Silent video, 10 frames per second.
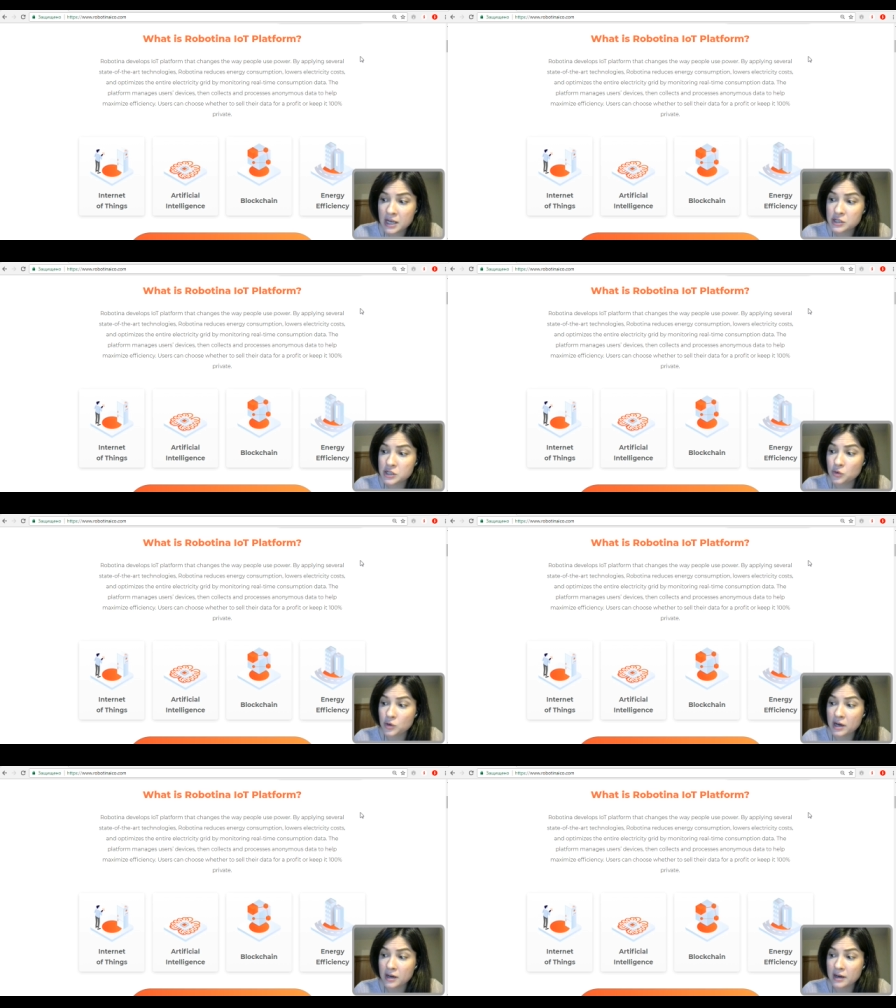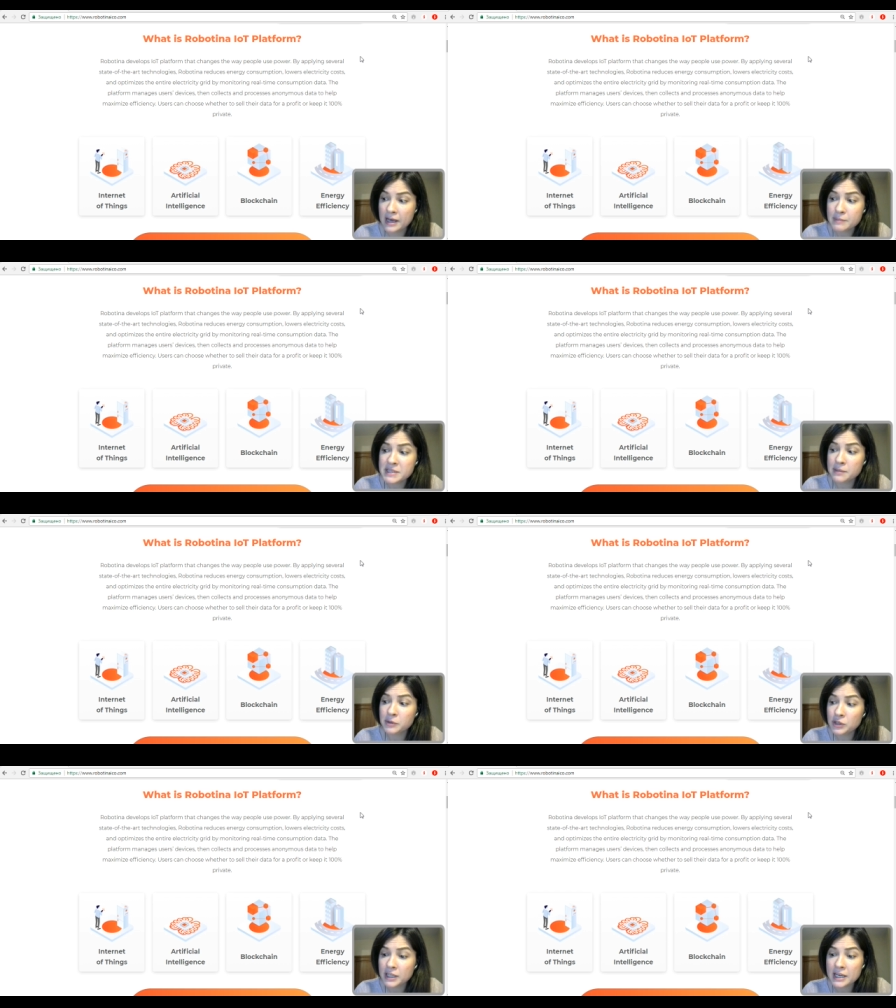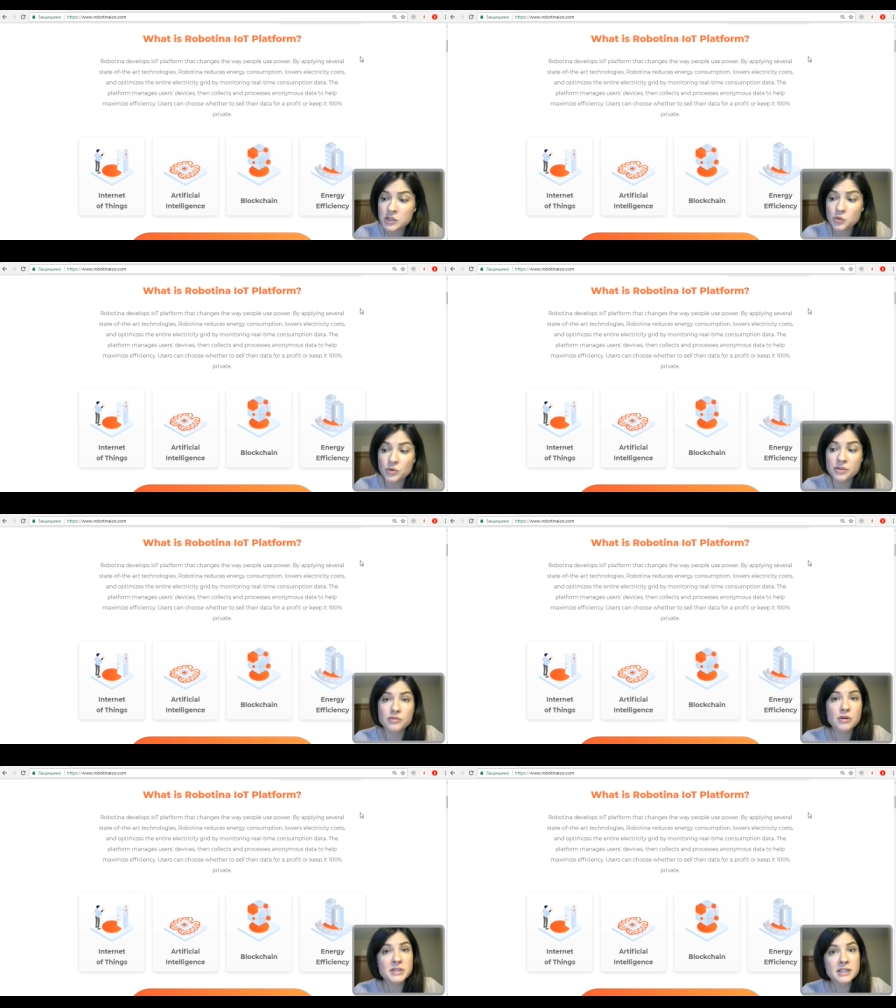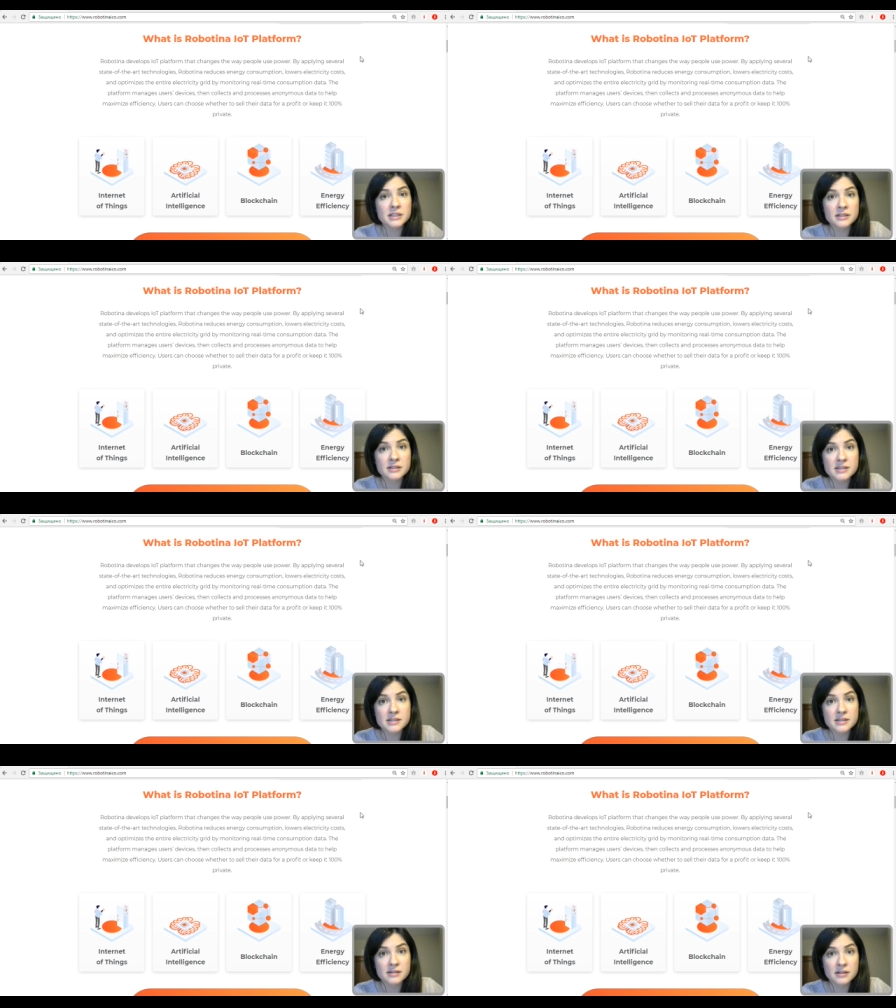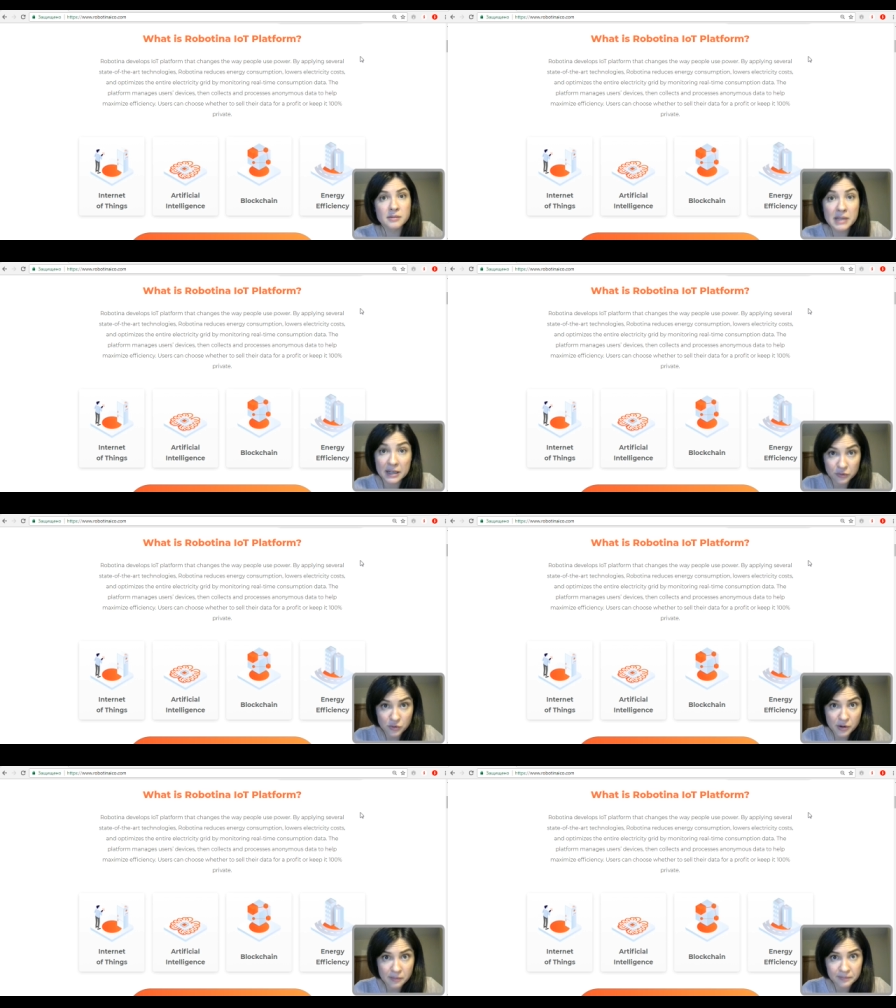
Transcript: So HEMS communicates with the Robotina's platform,